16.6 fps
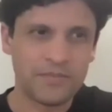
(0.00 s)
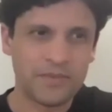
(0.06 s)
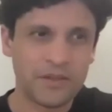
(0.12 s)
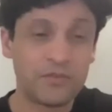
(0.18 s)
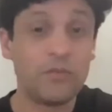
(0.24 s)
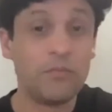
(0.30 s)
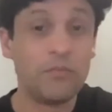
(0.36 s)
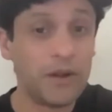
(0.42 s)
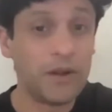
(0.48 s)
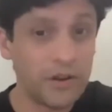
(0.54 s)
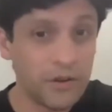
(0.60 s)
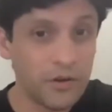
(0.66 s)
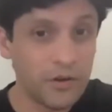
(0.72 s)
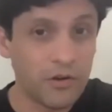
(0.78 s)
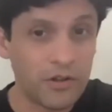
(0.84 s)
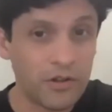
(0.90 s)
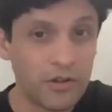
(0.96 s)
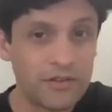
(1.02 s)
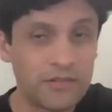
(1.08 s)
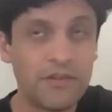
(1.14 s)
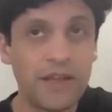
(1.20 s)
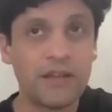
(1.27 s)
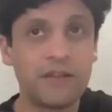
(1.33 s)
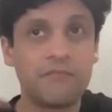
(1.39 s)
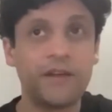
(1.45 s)
So mirror neurons, we
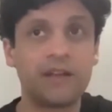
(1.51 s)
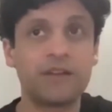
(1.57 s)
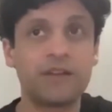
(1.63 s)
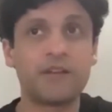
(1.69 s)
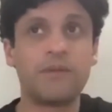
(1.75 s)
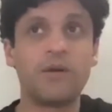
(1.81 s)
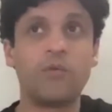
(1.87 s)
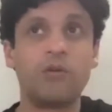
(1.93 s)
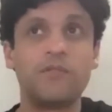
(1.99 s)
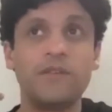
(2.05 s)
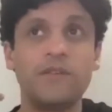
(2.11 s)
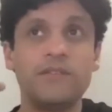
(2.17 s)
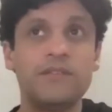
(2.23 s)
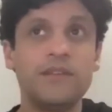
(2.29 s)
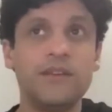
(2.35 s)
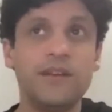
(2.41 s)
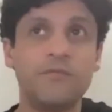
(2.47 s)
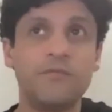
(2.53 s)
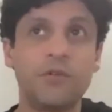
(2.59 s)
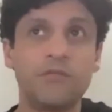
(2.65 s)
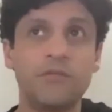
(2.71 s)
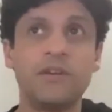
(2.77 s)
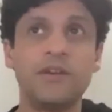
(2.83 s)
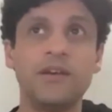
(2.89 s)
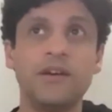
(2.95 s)
get affected by what we see and what
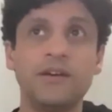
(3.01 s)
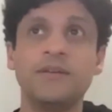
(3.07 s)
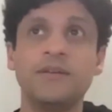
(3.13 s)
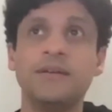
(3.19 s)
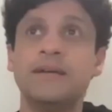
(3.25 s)
we hear.